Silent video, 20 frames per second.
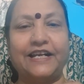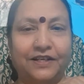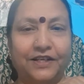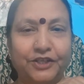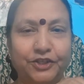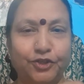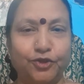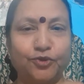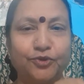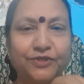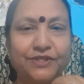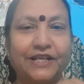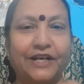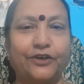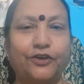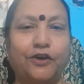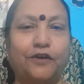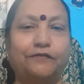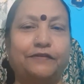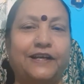issues that
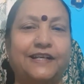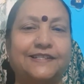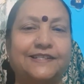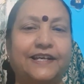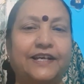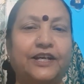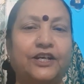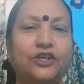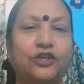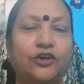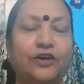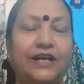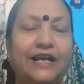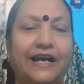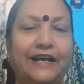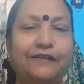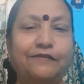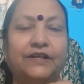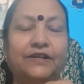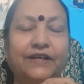you are facing in your
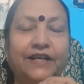life,